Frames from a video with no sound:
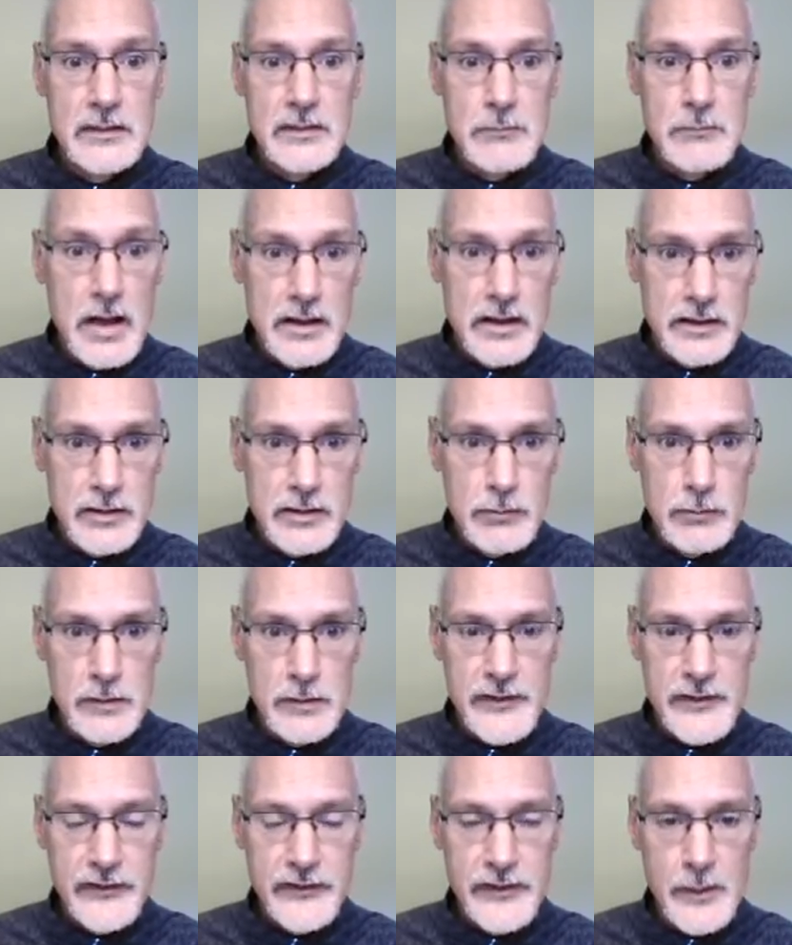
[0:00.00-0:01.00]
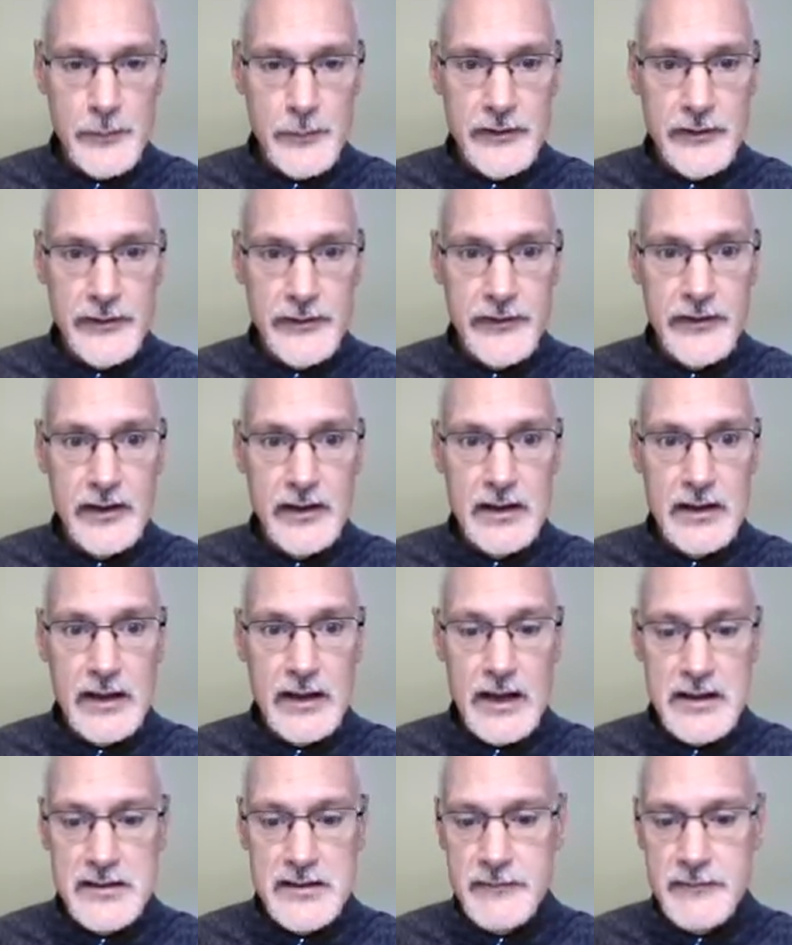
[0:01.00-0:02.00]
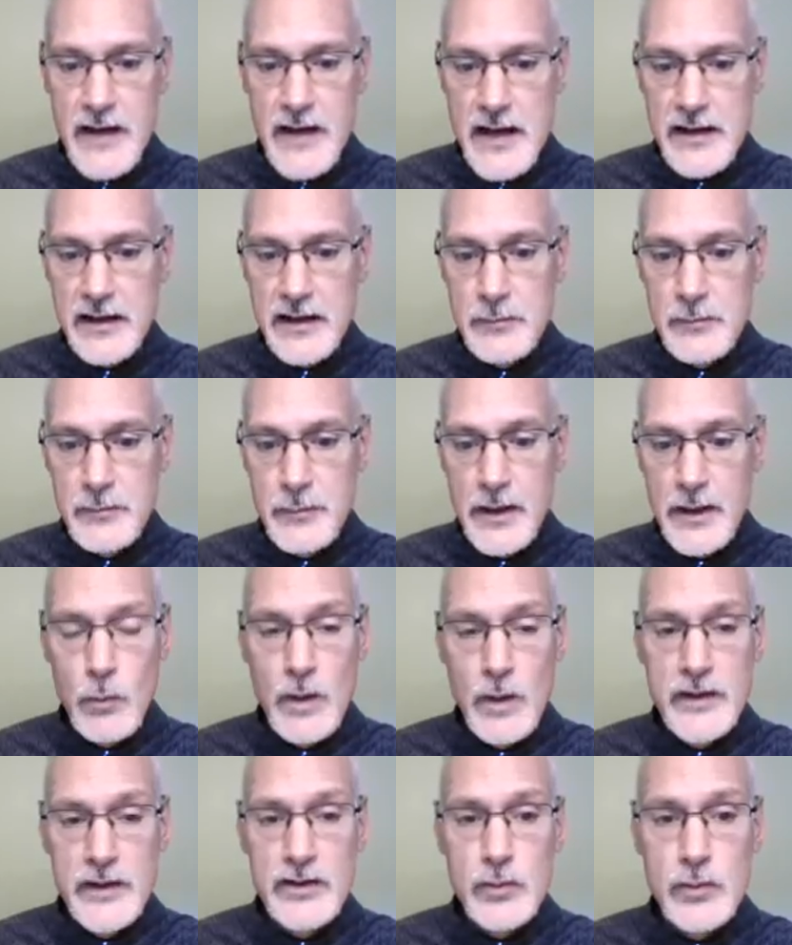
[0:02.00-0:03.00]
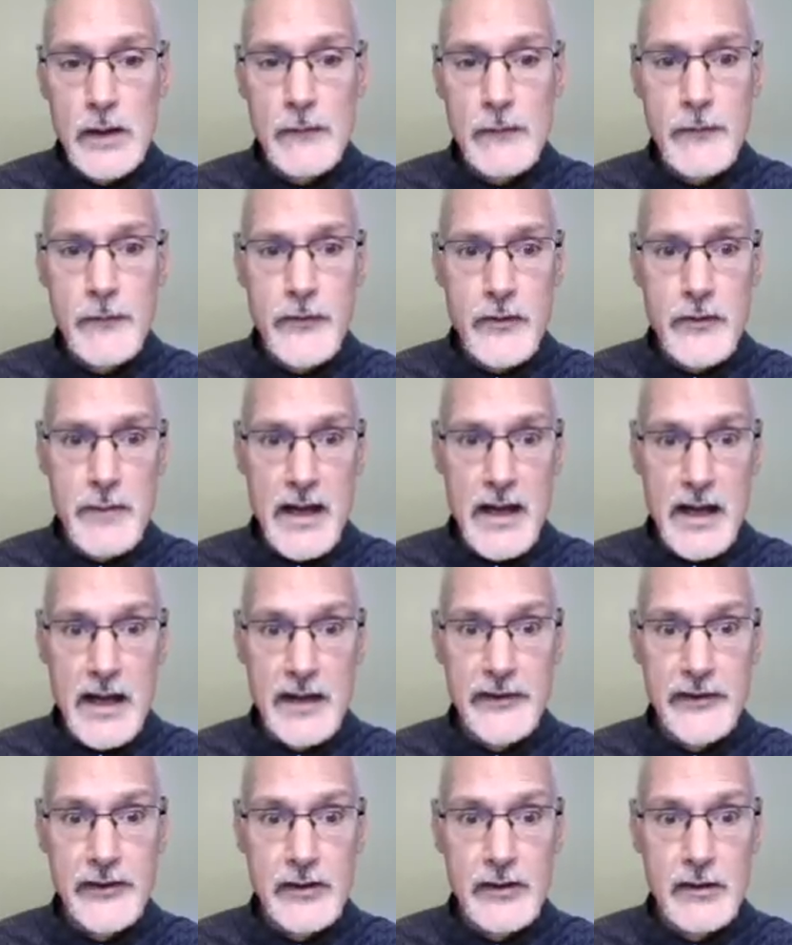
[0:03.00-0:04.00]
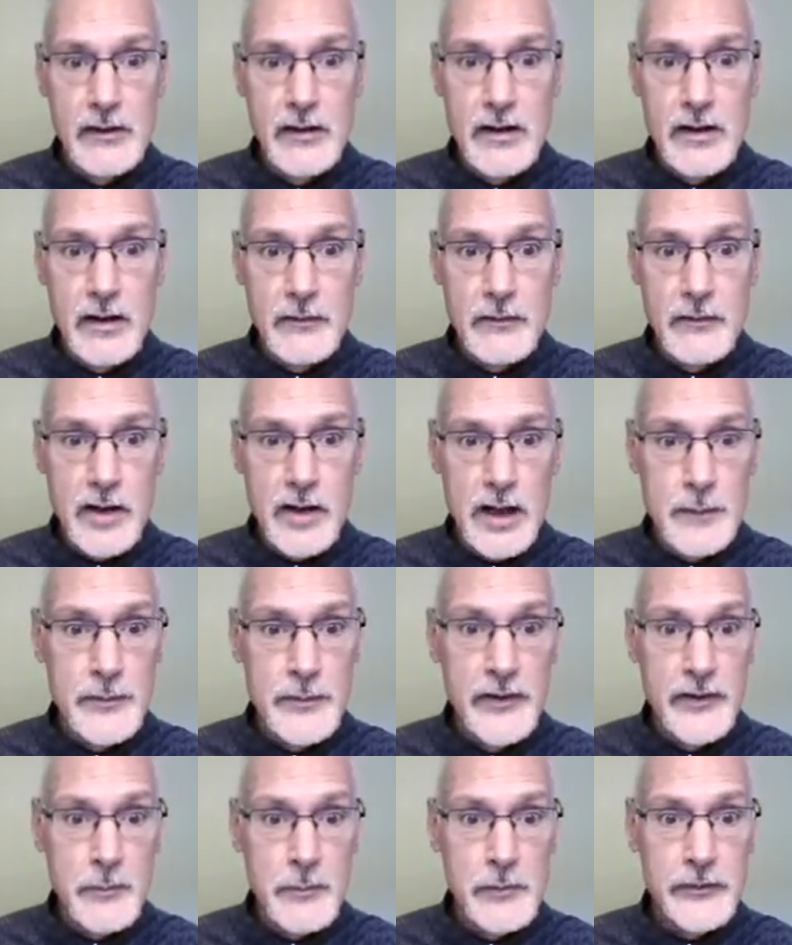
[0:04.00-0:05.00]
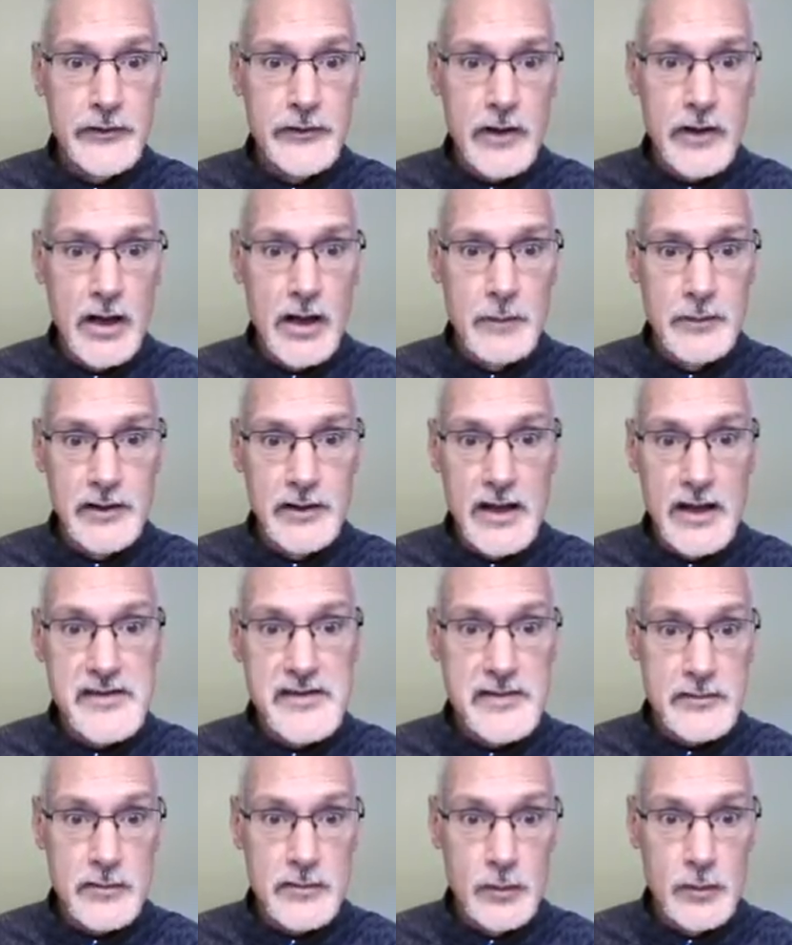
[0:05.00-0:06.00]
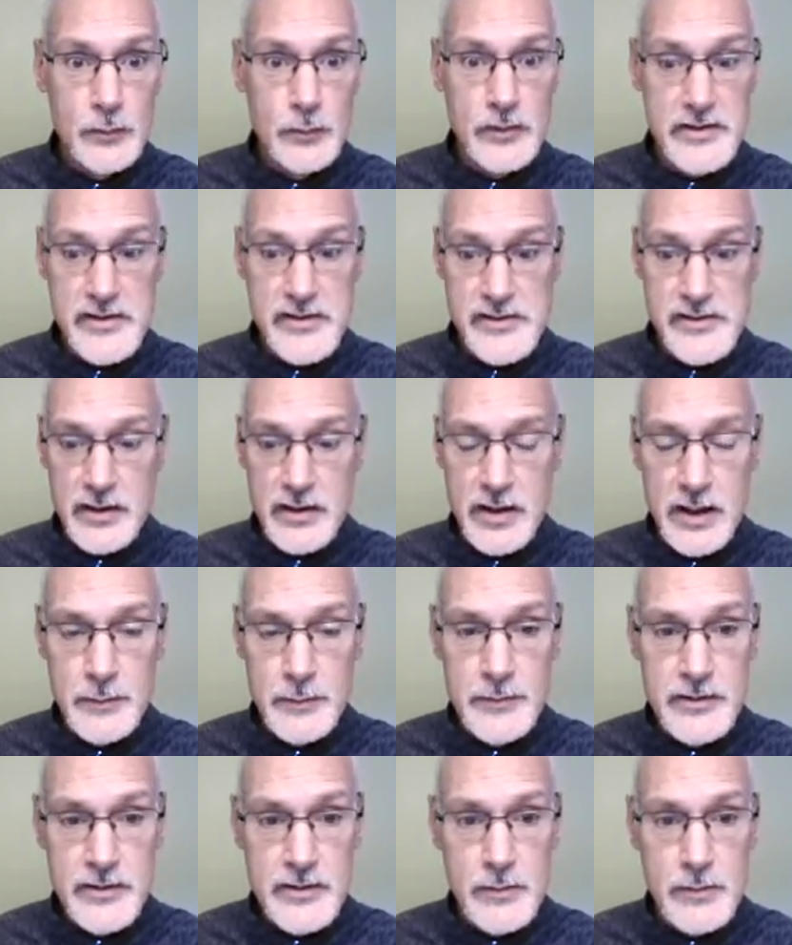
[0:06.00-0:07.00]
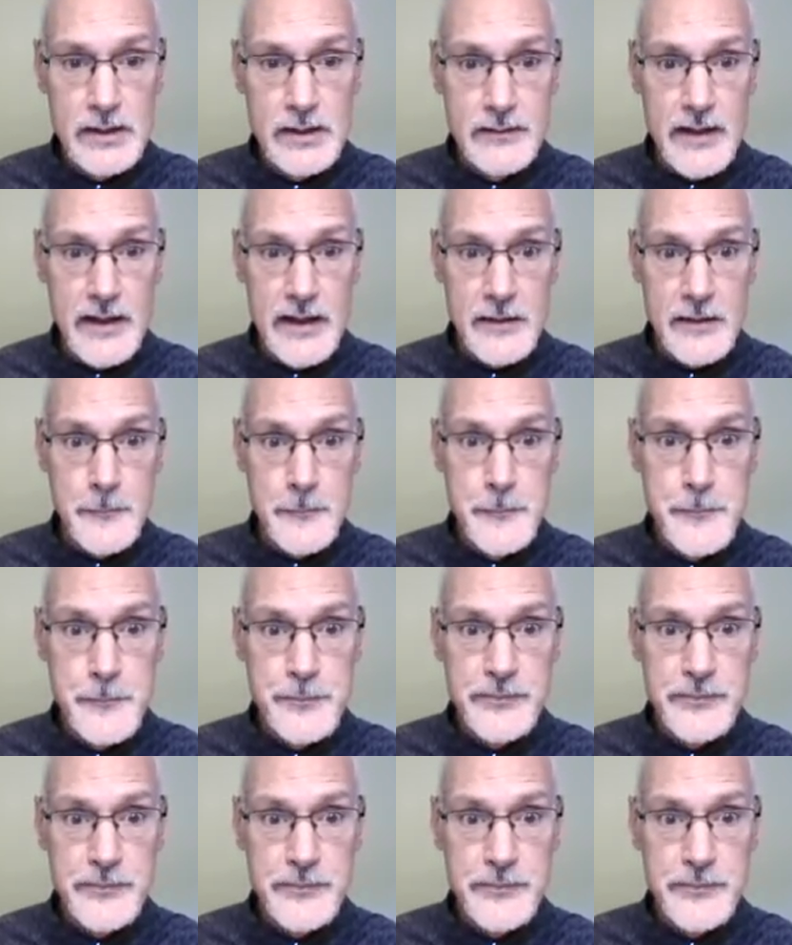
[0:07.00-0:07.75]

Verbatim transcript: molecule of the substance and dividing it by one twelfth the mass of carbon's most common isotope, which is the carbon-12 atom.